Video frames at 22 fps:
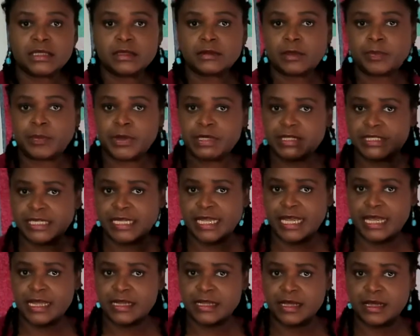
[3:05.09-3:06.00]
to put
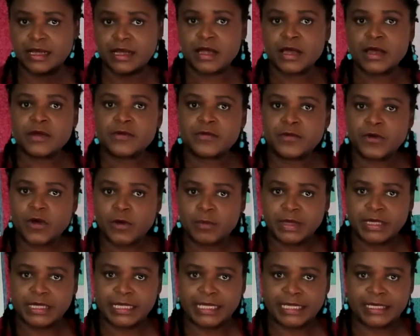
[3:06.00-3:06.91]
together for
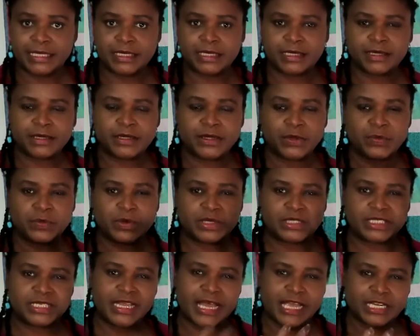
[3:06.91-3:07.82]
beginner with
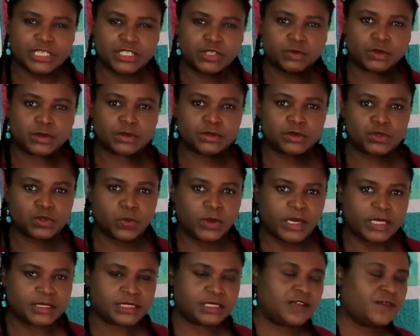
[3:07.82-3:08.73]
an actual
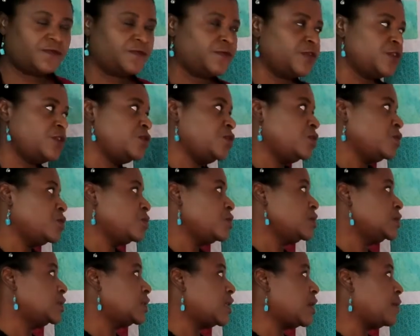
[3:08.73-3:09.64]
space. And if you
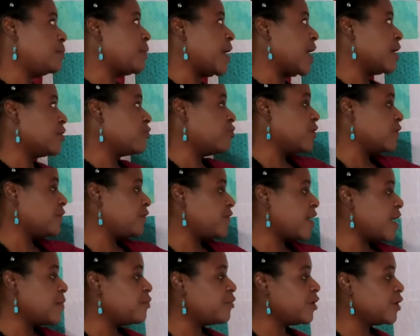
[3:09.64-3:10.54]
use a background
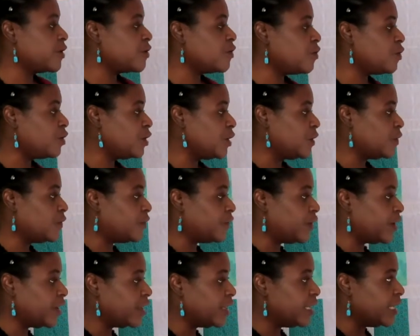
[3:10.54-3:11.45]
fabric all
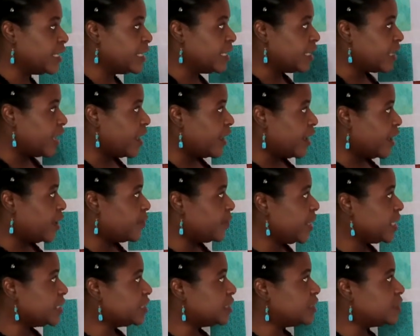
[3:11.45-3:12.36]
over,
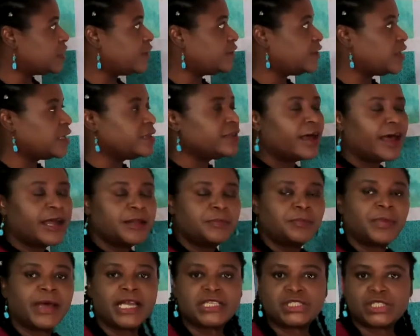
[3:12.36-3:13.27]
the
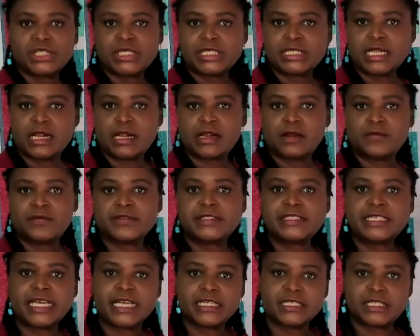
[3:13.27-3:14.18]
9-patch itself
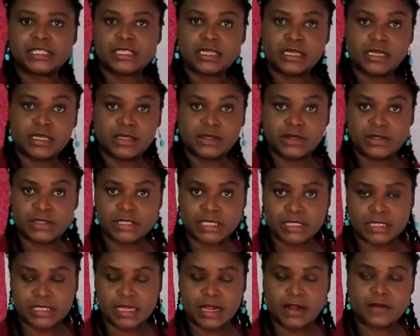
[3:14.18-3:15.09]
tends to lose
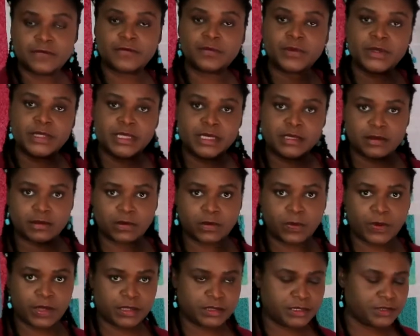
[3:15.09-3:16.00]
itself within the
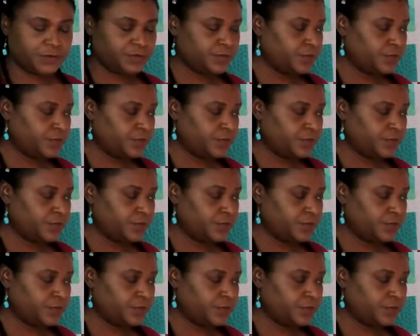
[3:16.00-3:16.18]
quilt.